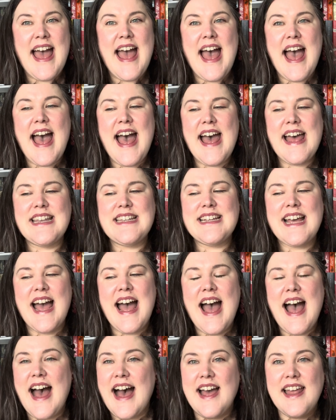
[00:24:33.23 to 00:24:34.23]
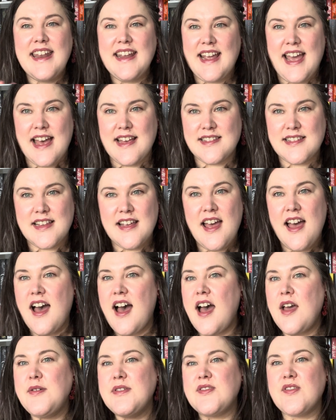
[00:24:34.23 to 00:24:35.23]
And I didn't guess.
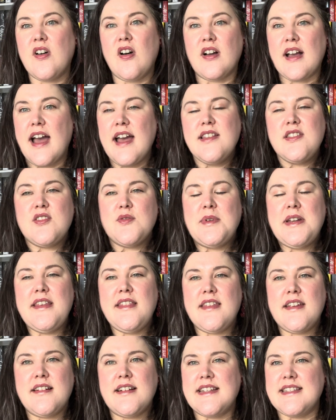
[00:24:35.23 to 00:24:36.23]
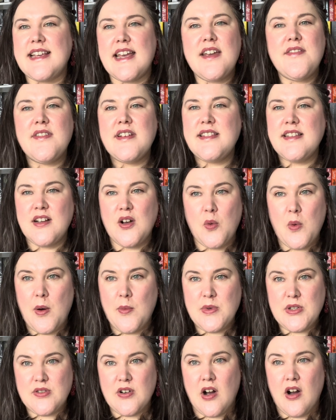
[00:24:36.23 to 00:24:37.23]
I was wrong. I had so many theories. Every single one
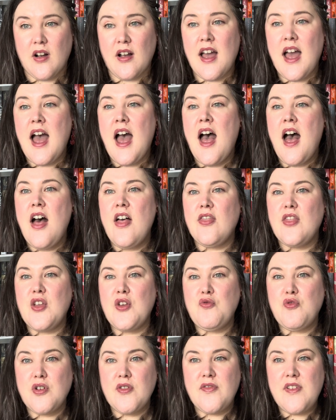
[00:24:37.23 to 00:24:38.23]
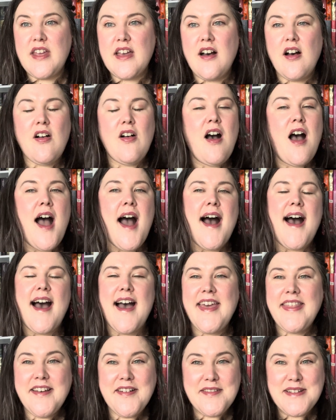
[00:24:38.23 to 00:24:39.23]
was wrong. The reveal
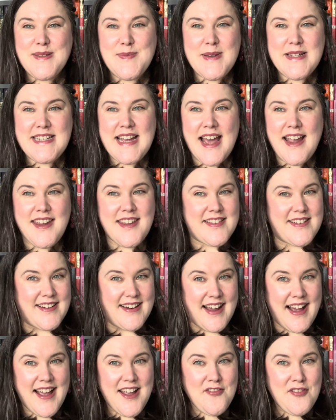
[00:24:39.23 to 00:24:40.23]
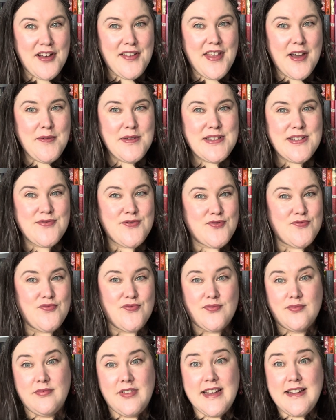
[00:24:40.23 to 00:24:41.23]
I thought was spectacular. I thought that was a
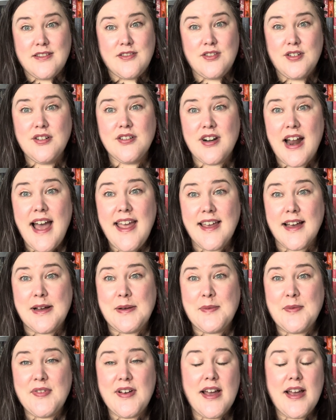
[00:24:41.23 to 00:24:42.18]
like triumph.